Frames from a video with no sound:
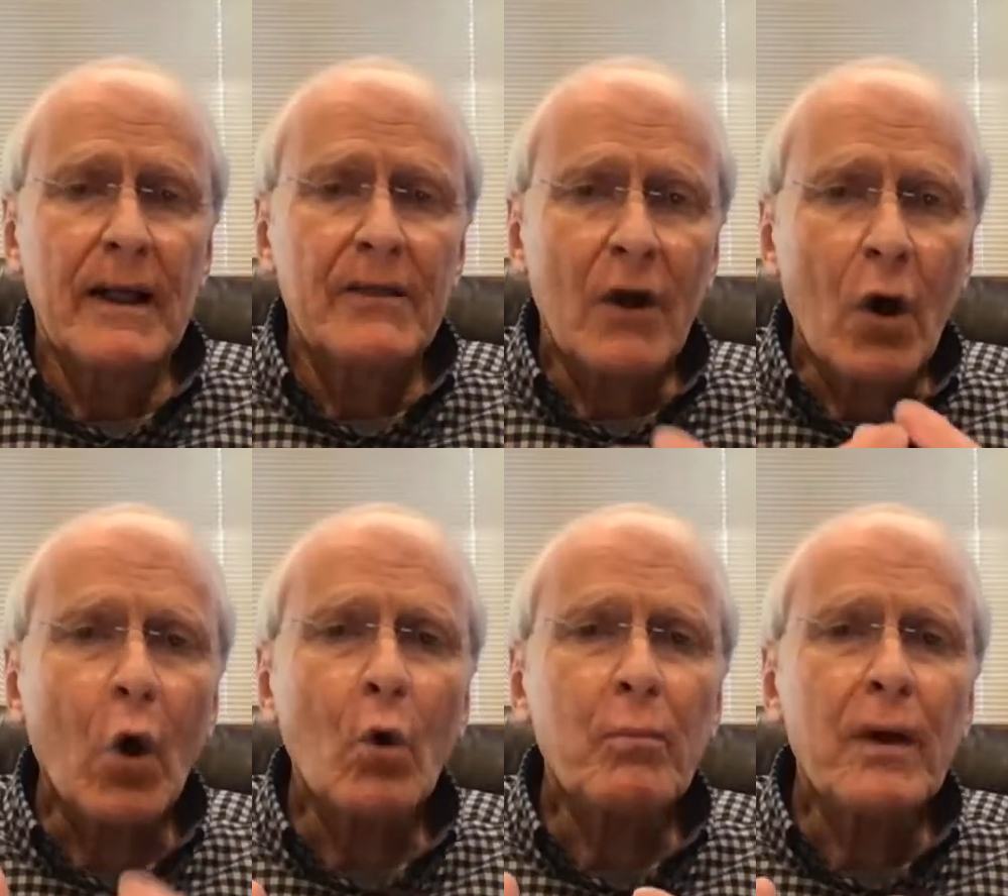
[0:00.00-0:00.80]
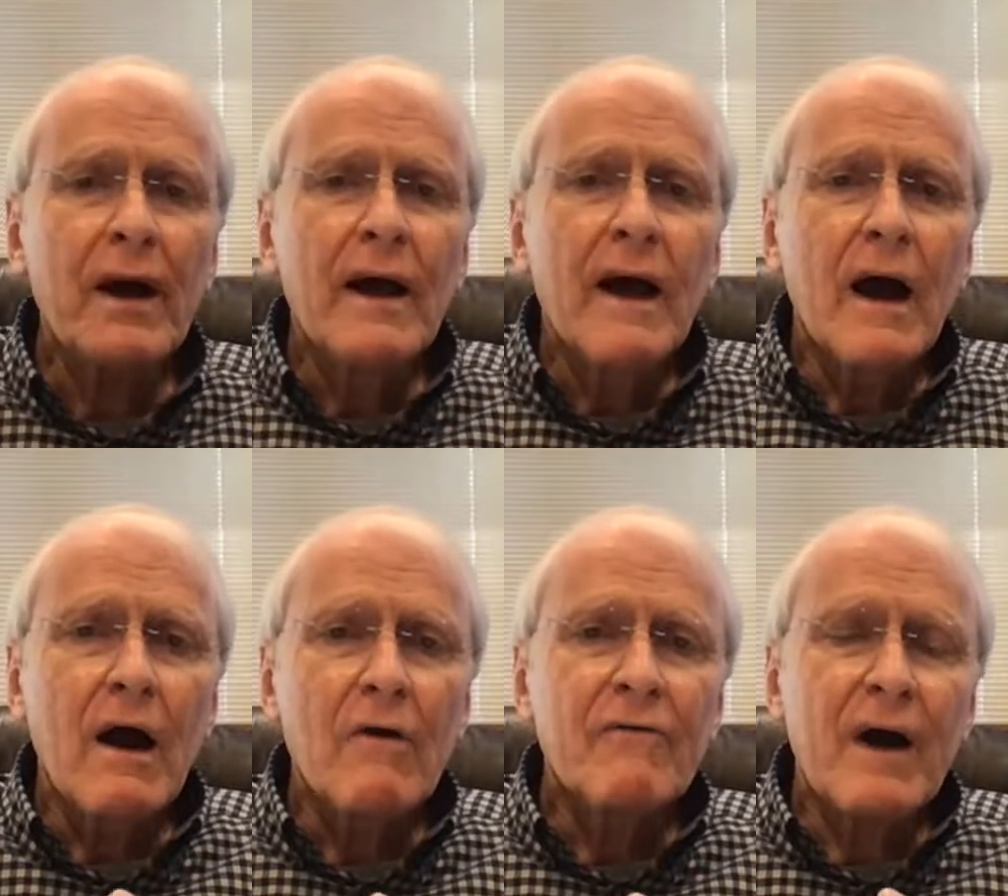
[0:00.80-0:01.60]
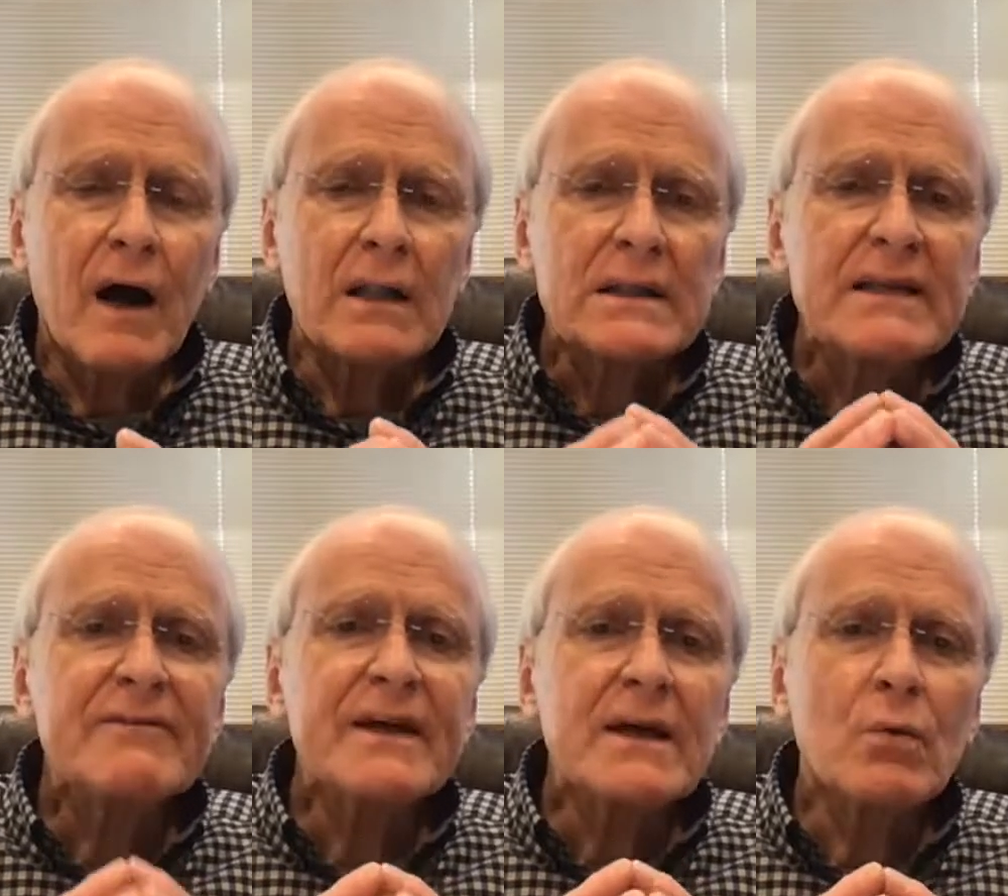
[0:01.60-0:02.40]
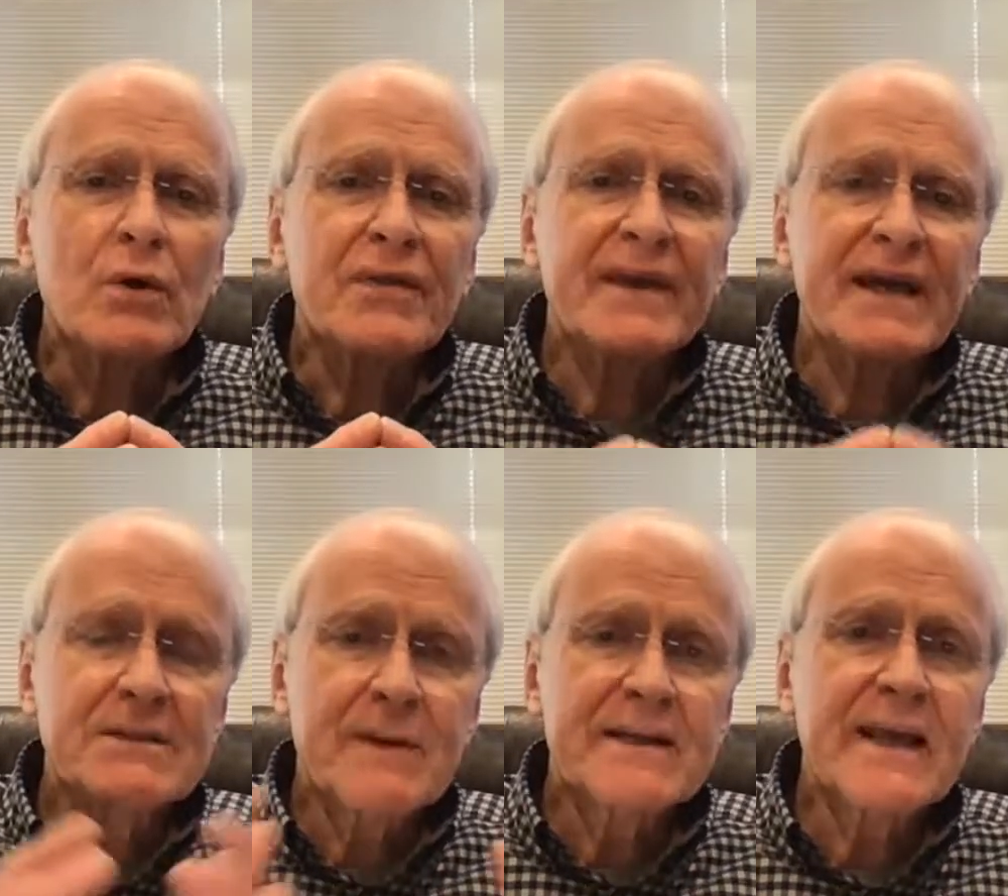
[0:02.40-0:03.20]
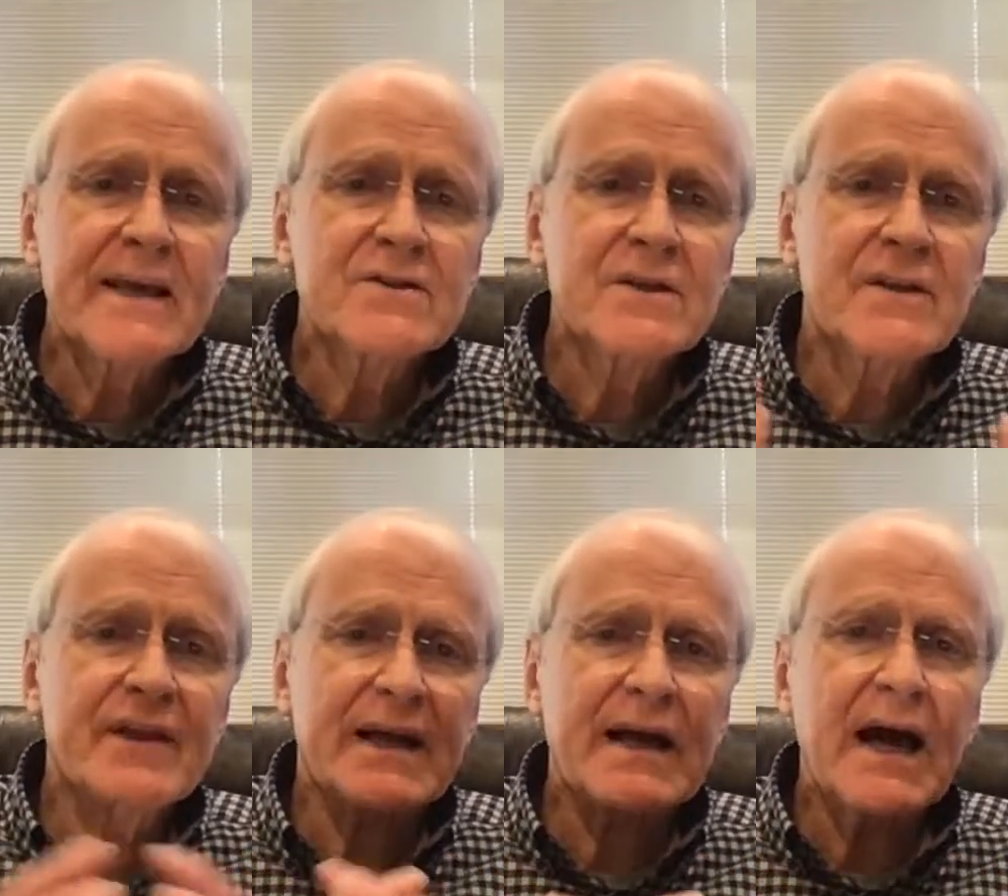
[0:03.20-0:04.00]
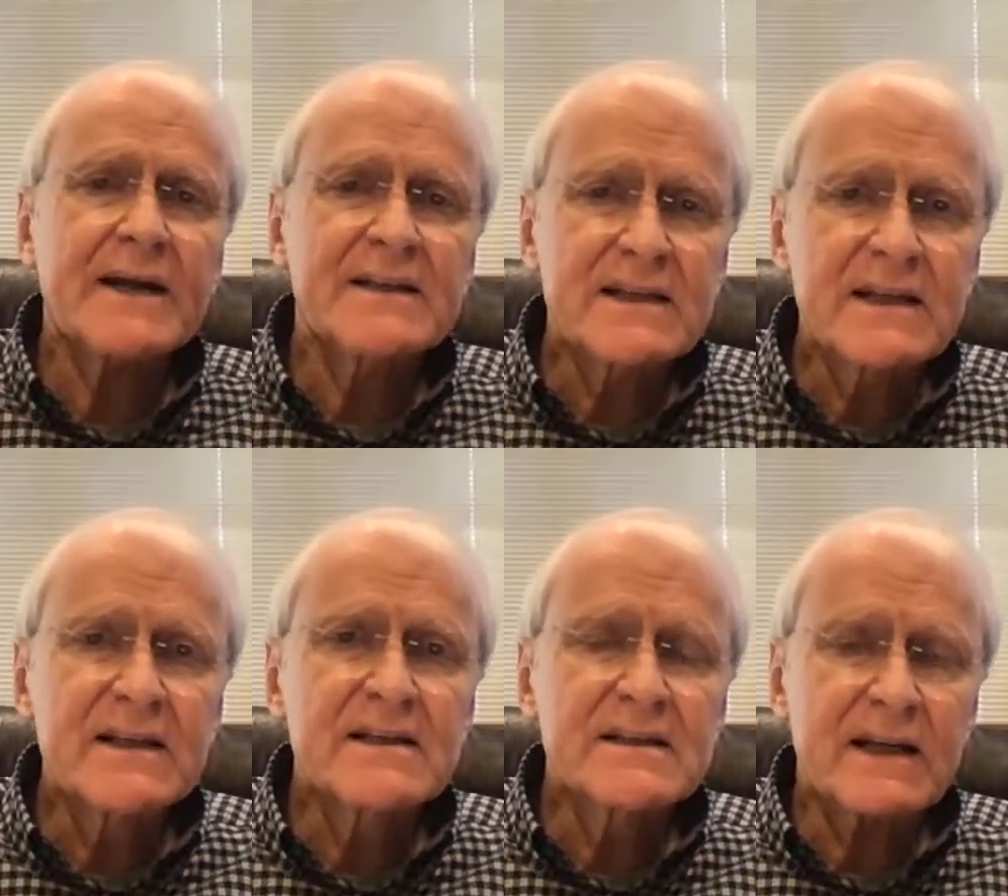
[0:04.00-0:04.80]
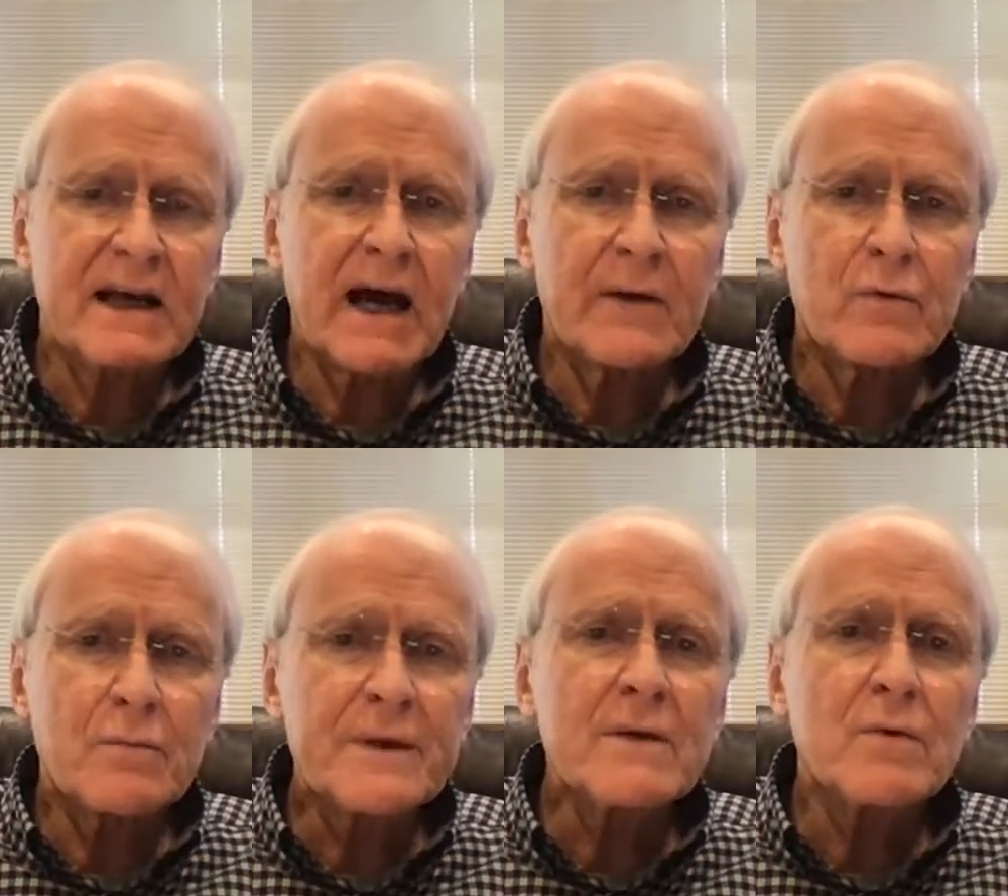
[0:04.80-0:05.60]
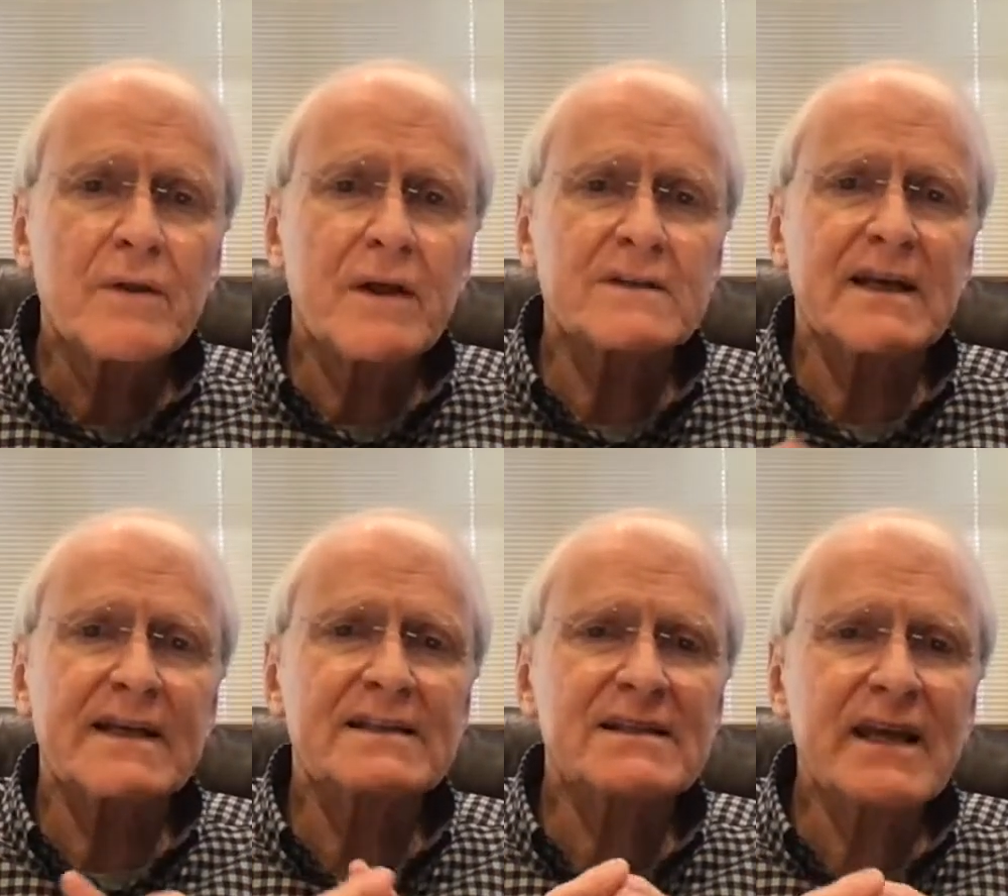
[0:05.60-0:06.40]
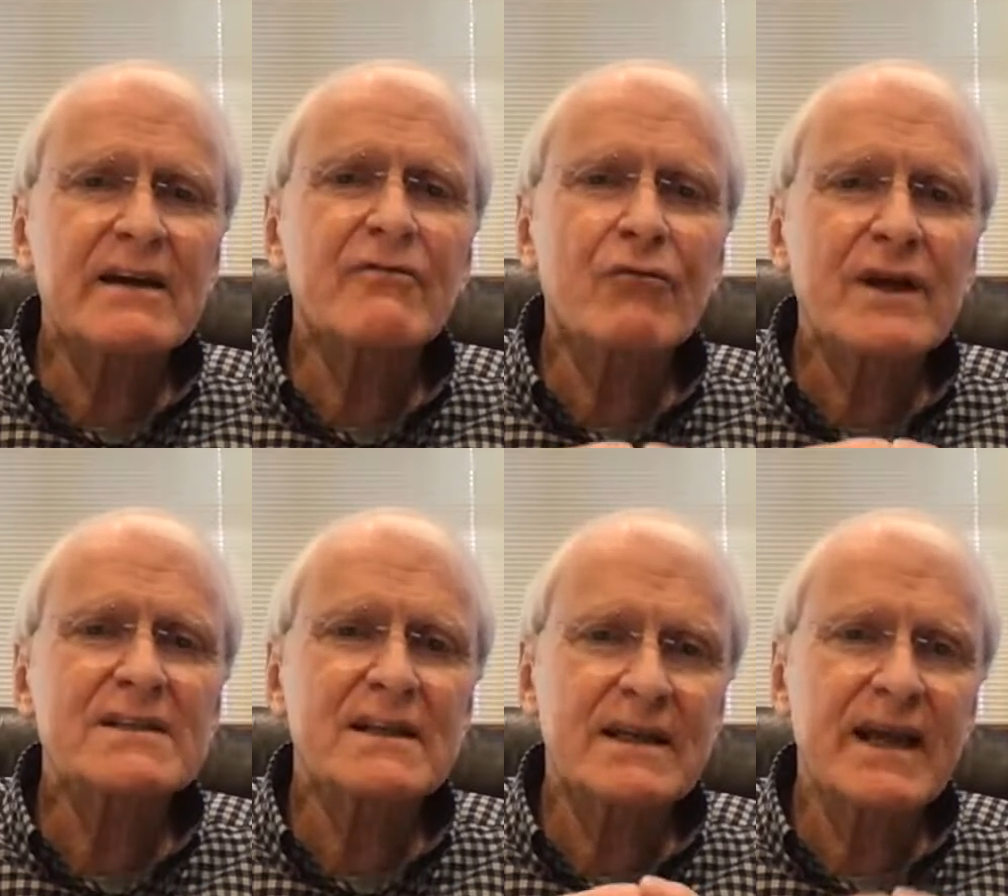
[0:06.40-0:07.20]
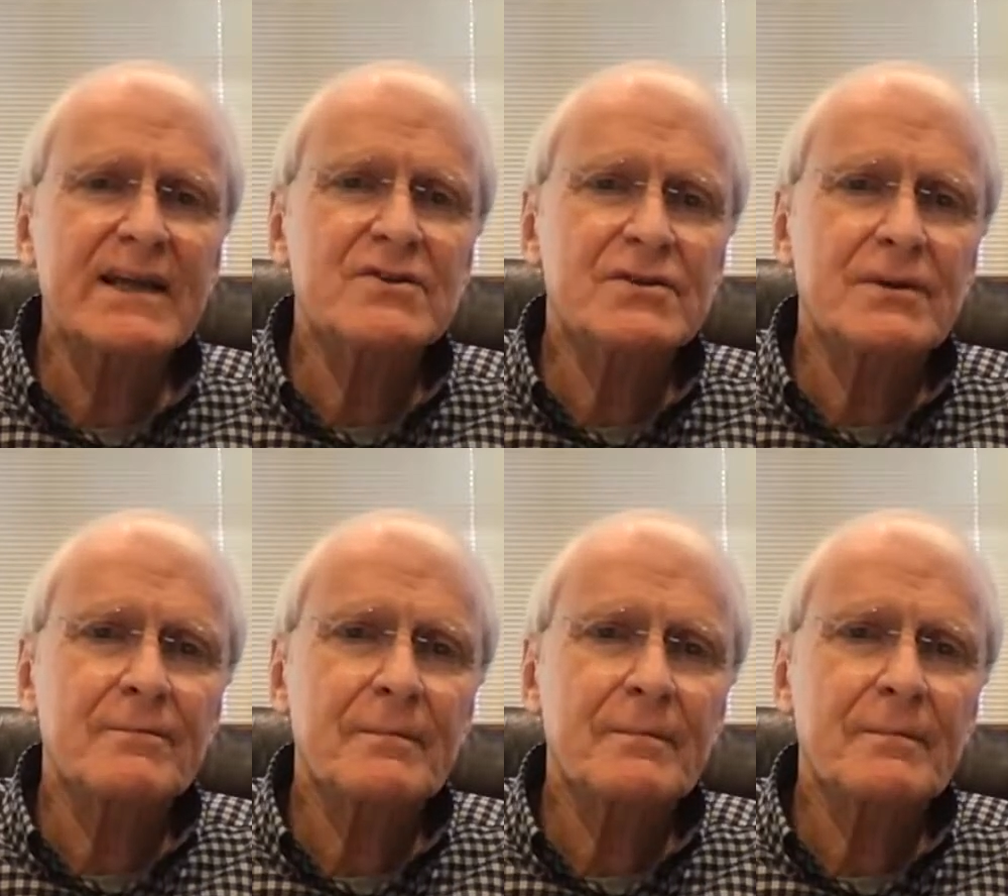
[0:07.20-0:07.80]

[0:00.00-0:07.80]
the hope of living with the expectation that God is in this and God will be with us instead of resignation.